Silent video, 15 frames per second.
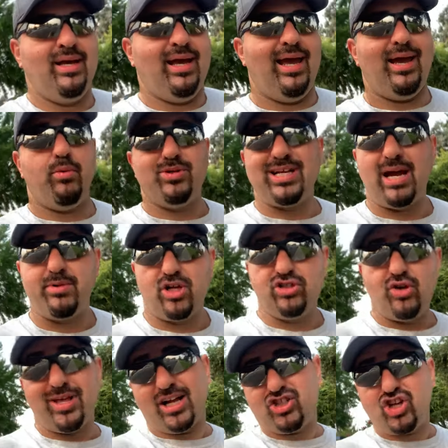and was able to
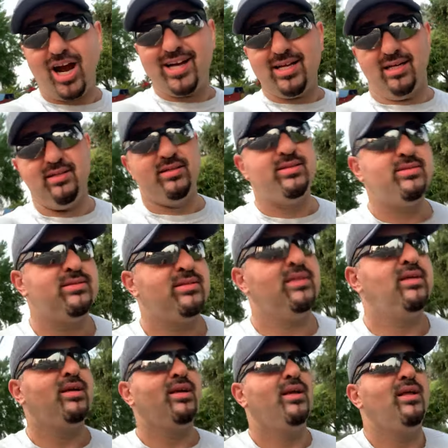do that. China
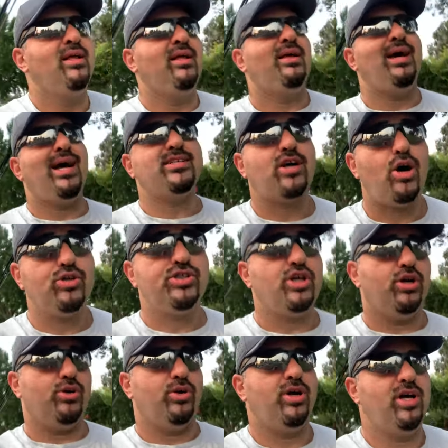has
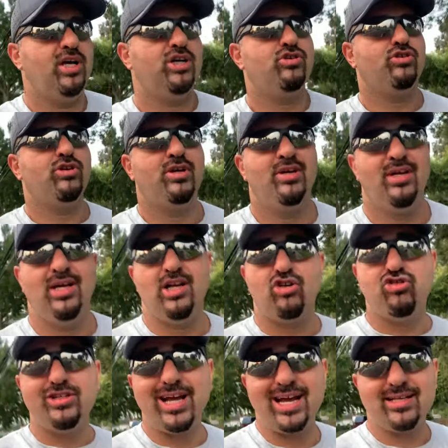also
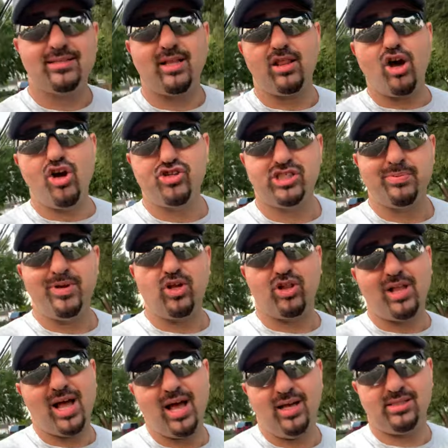created the largest middle
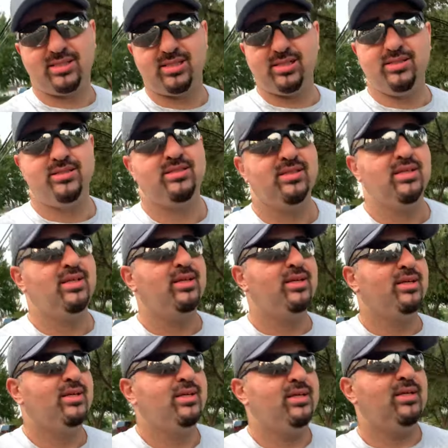class
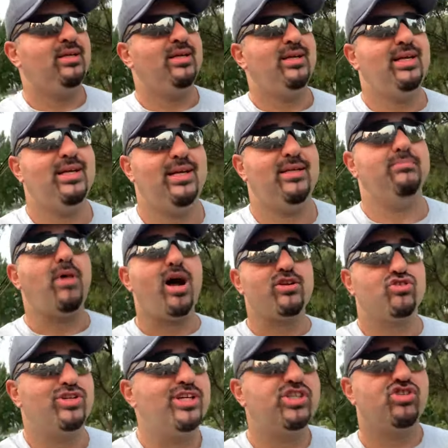in
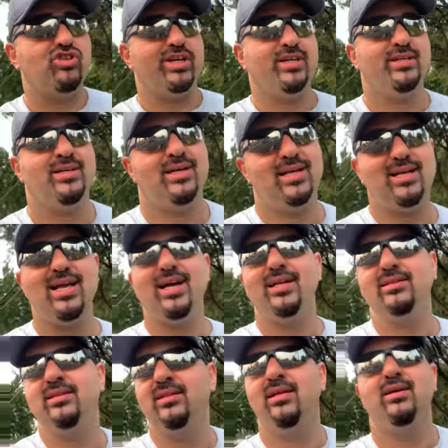modern history. And
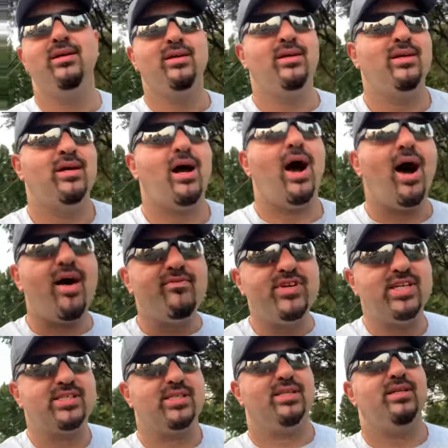again,
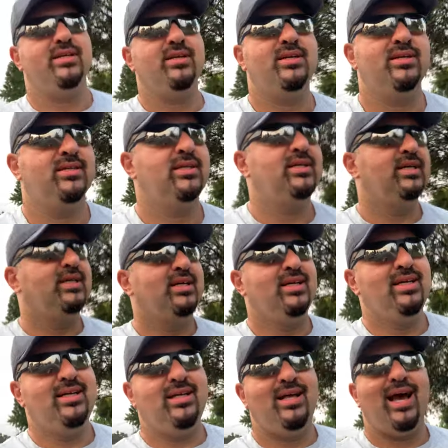obviously,
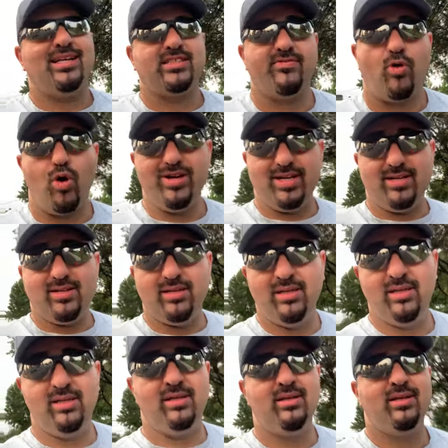has avoided
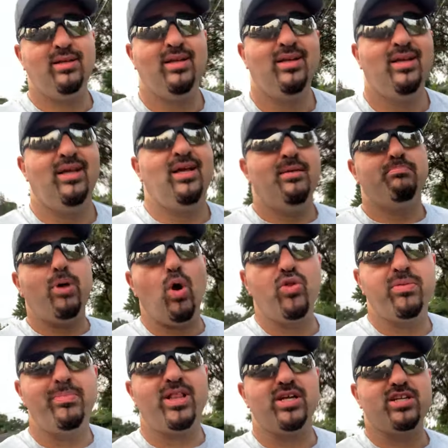
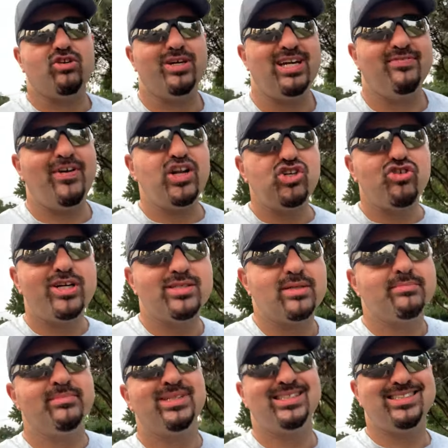both military
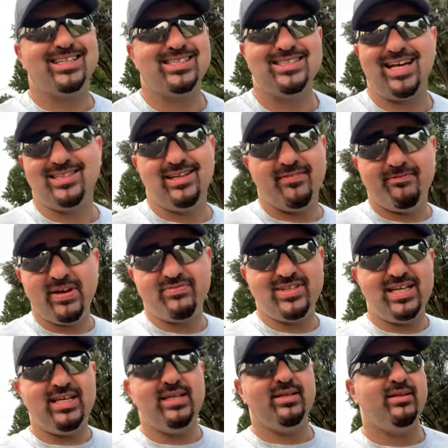adventurism since
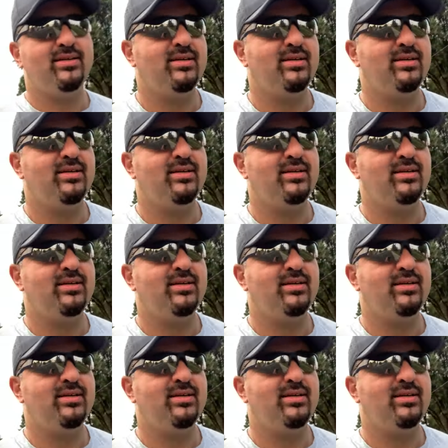1950